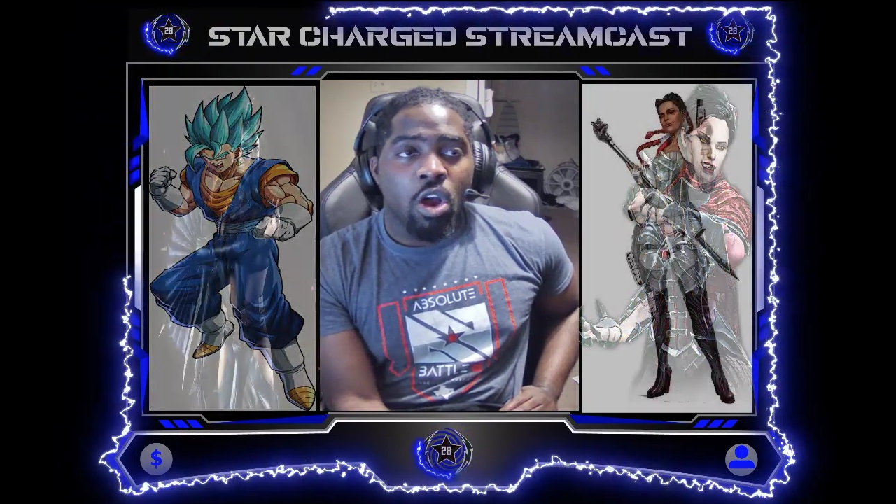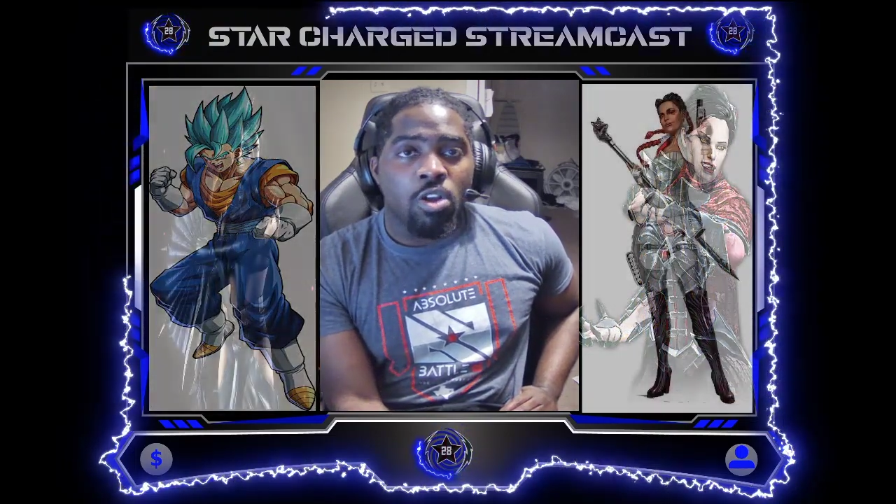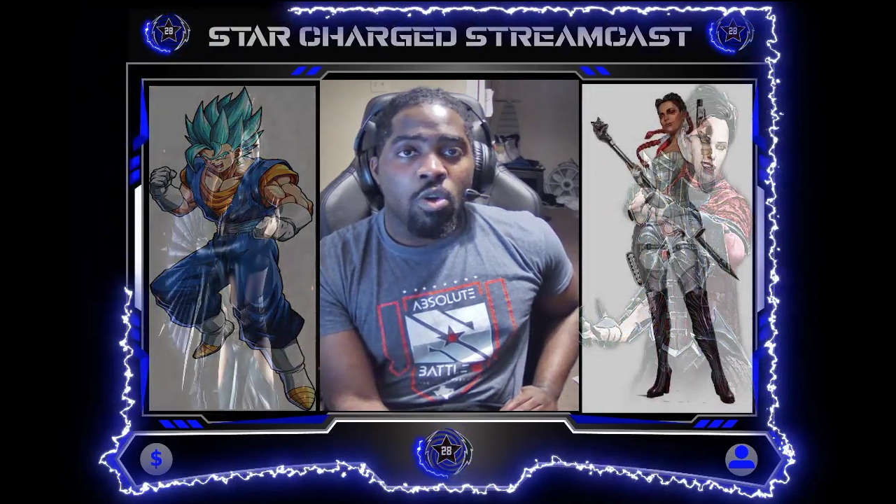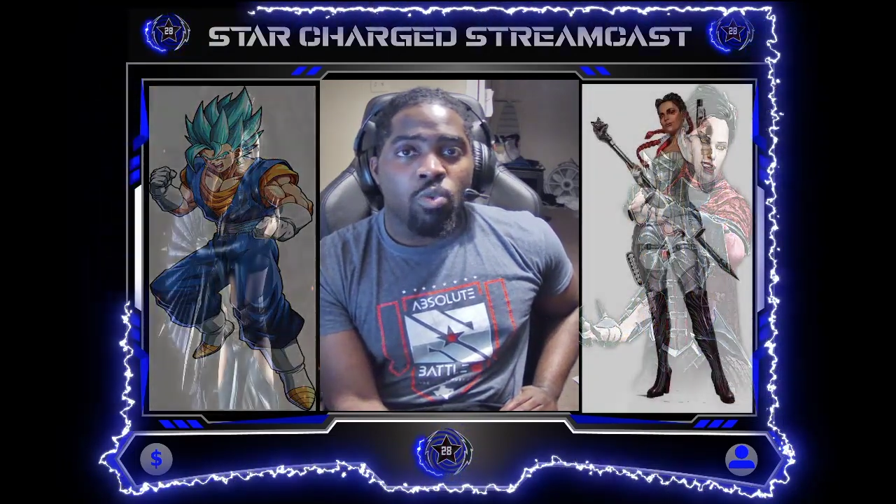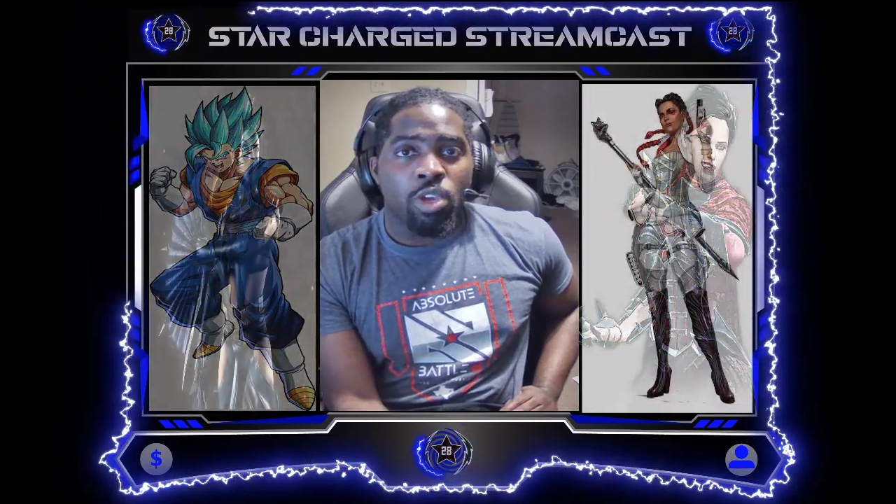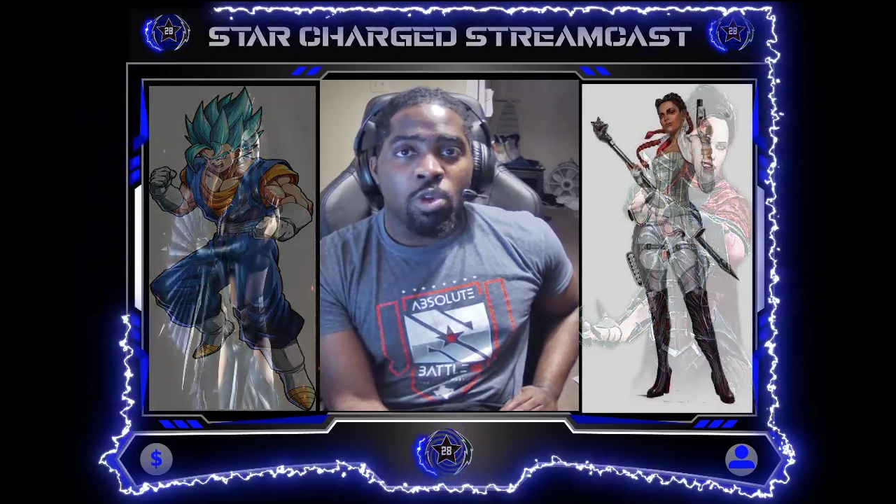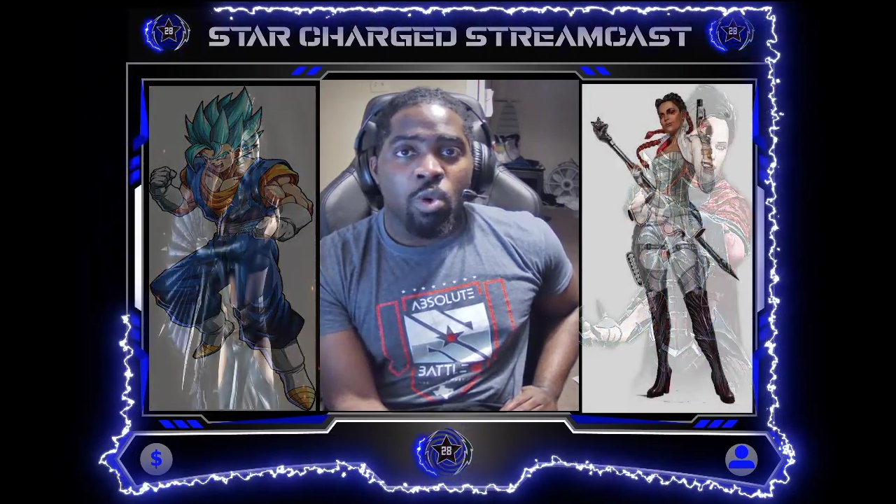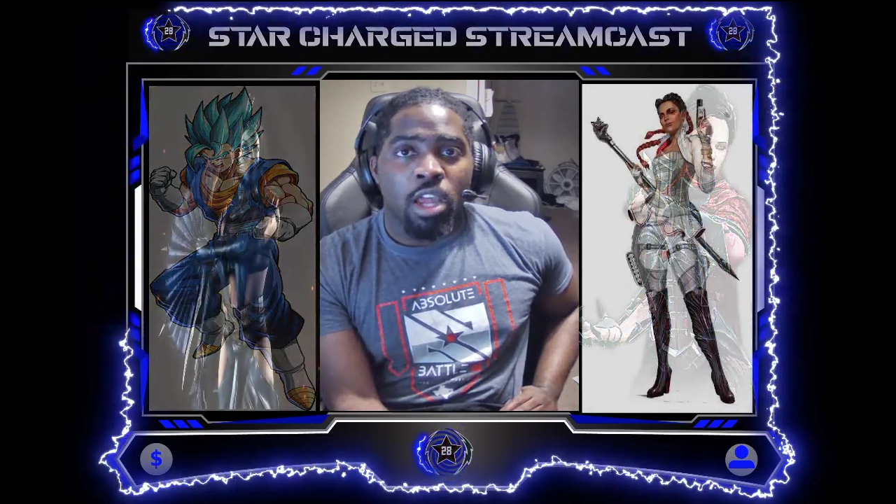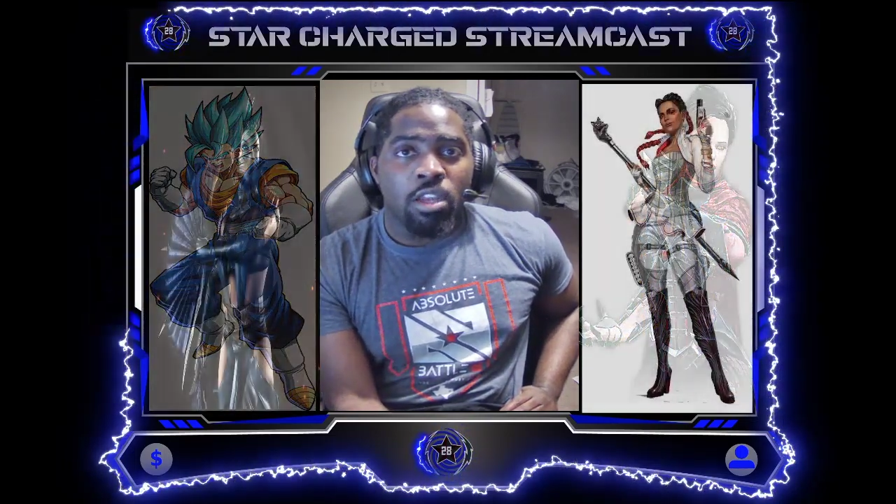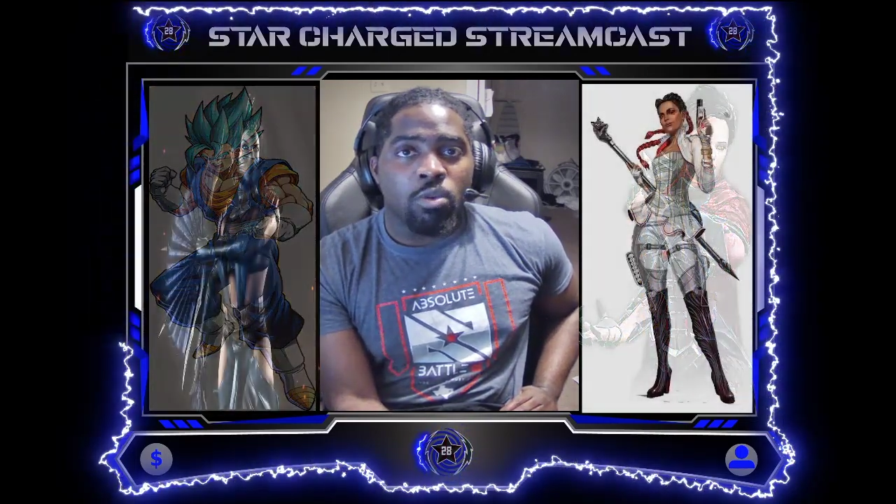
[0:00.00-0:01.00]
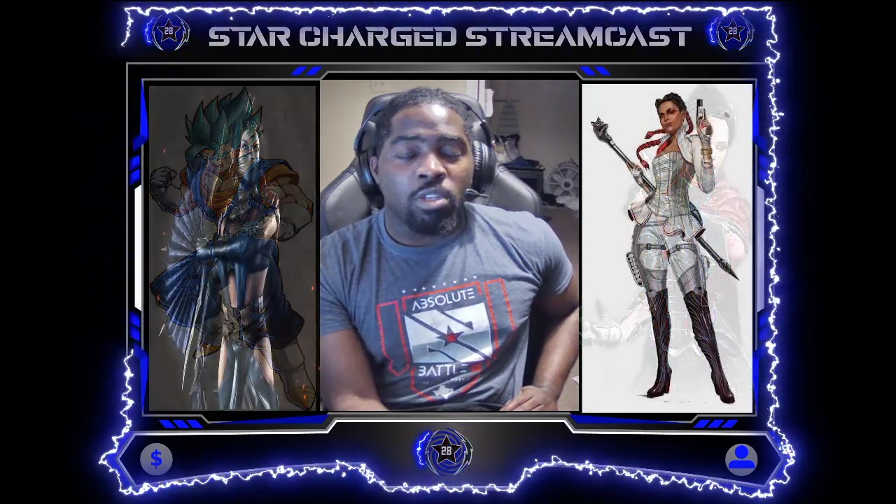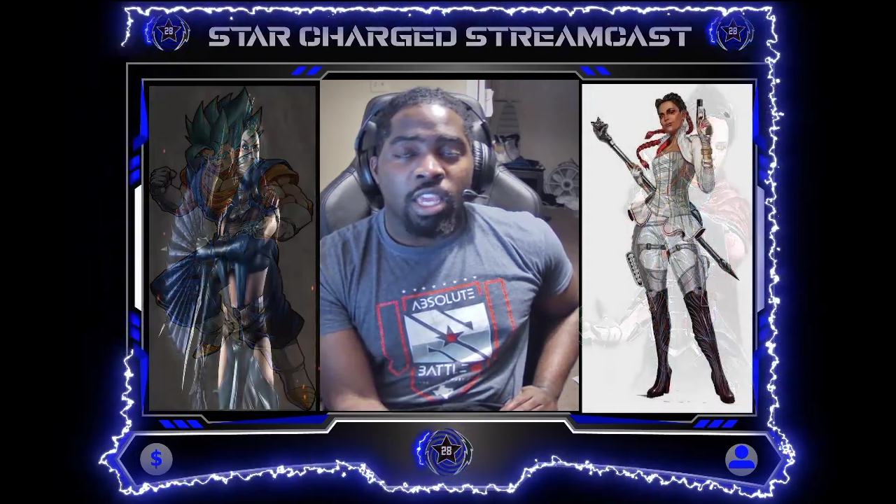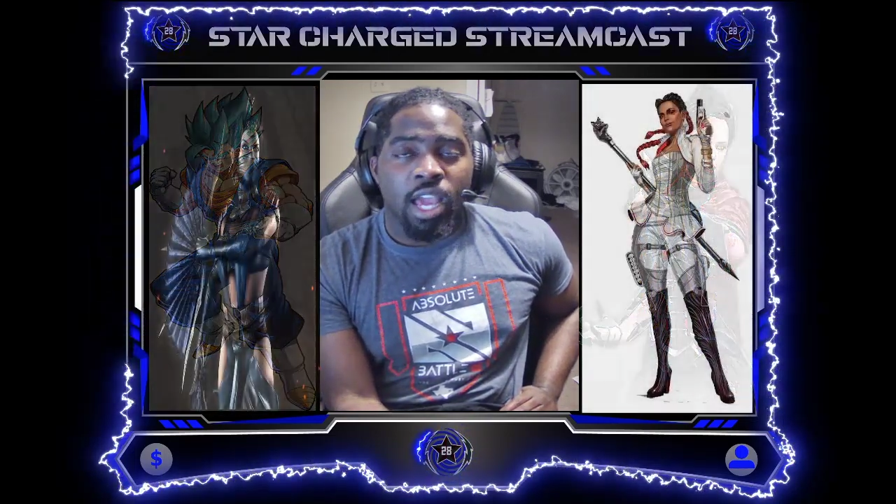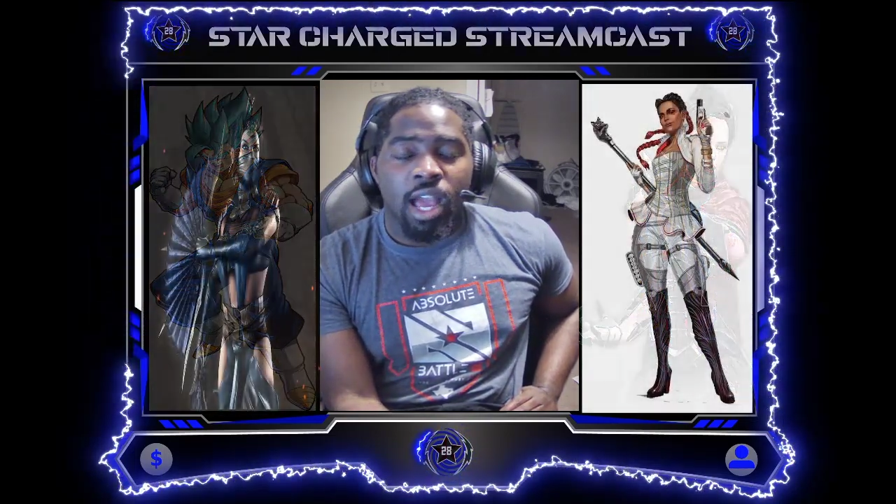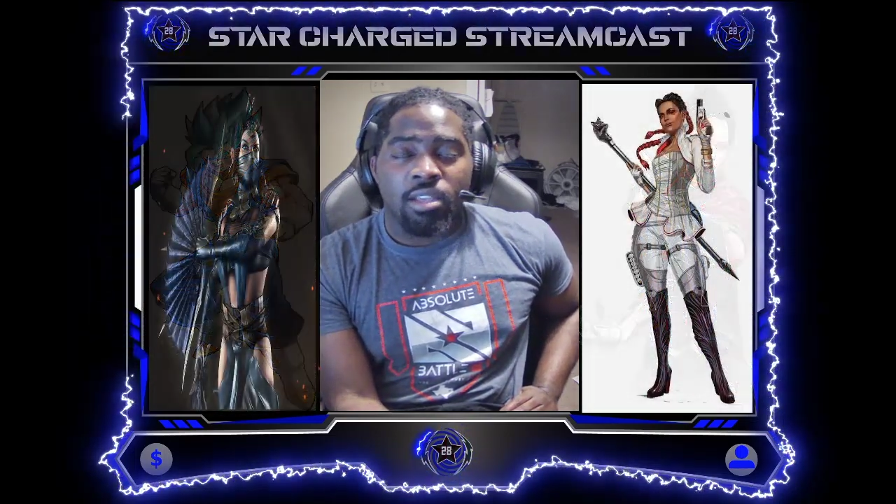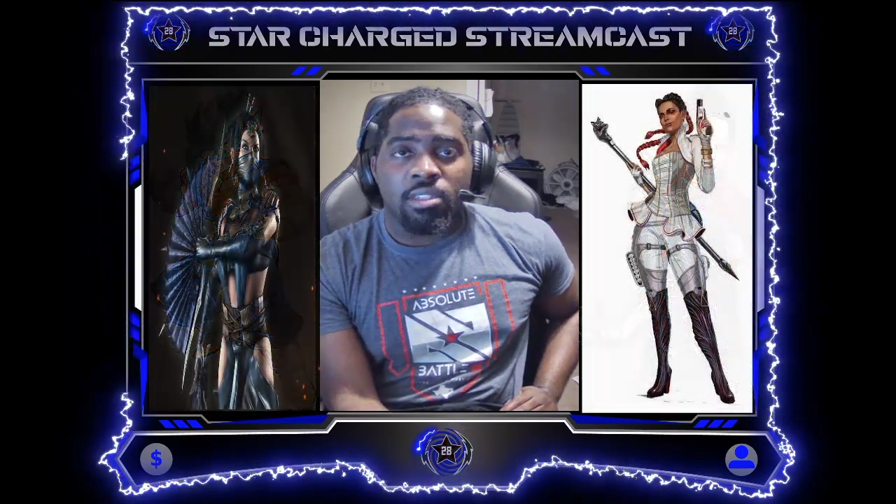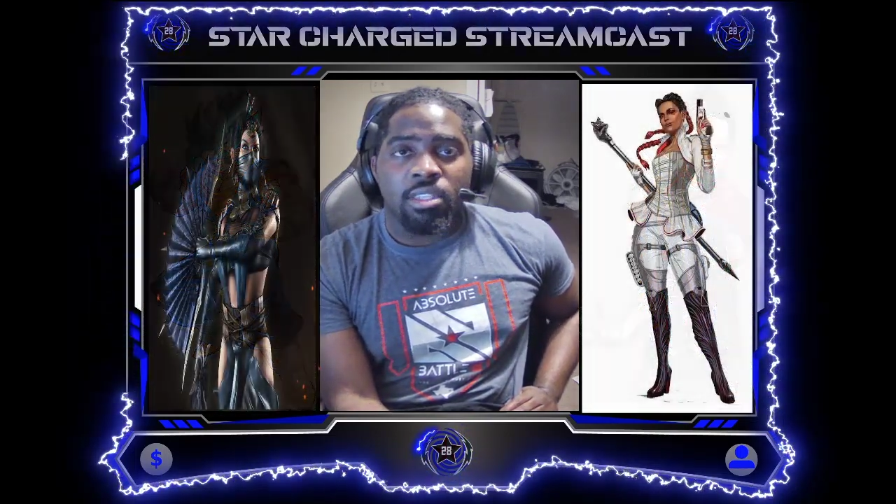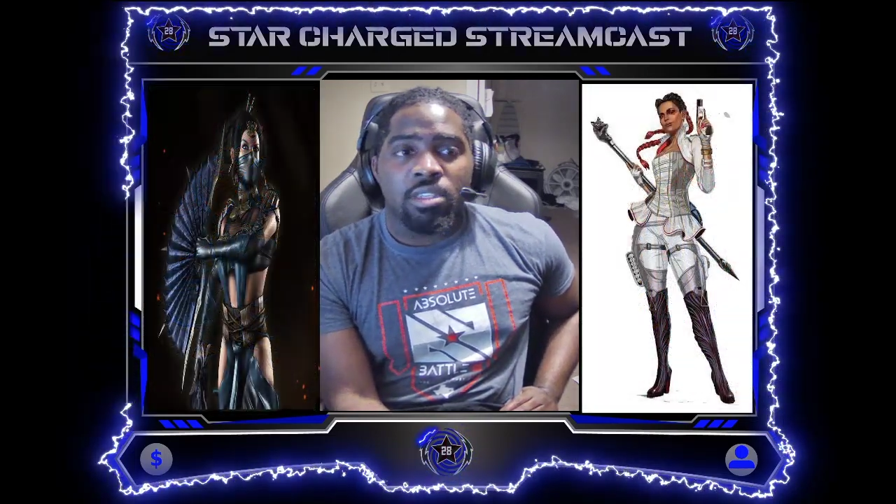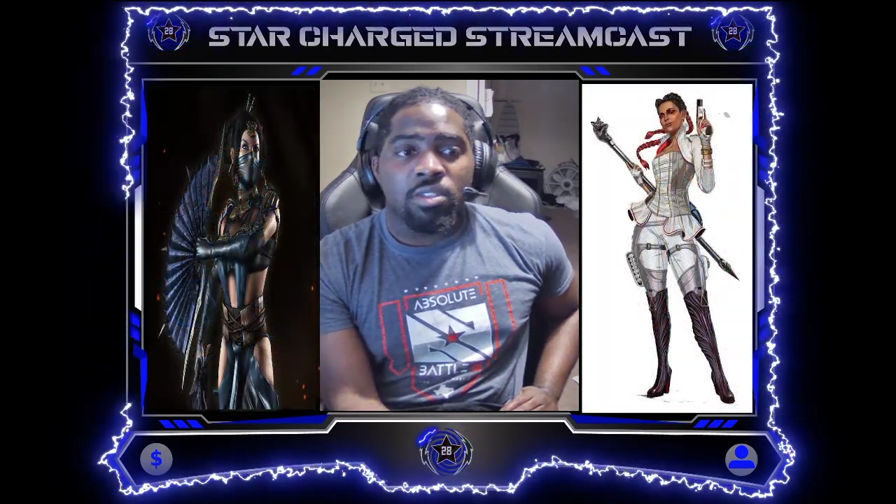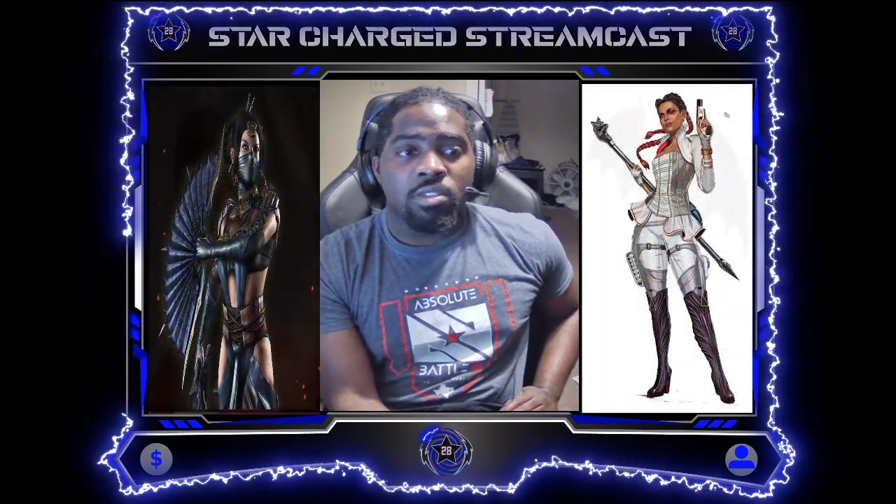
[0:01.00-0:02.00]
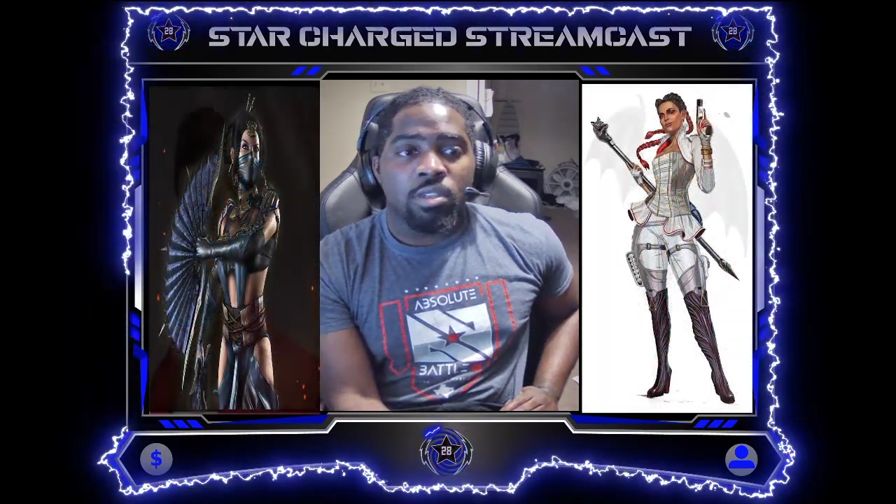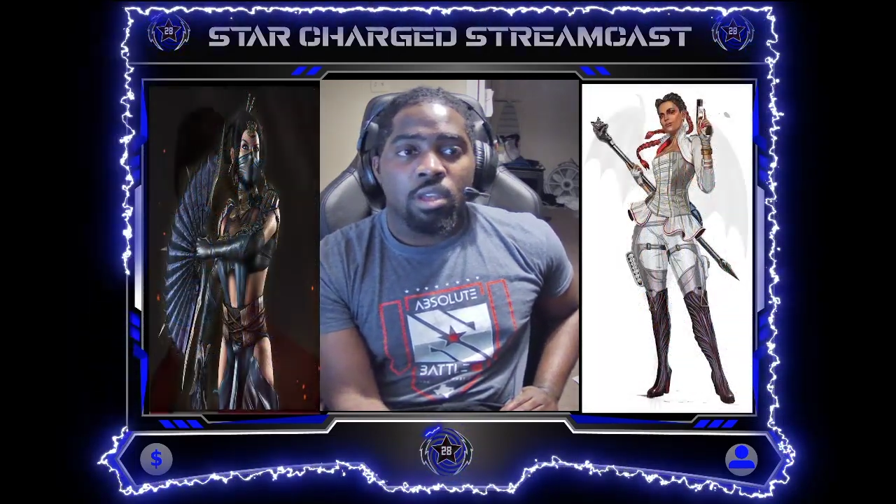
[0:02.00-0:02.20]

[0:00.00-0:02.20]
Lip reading: no Rewind, no Deoxys.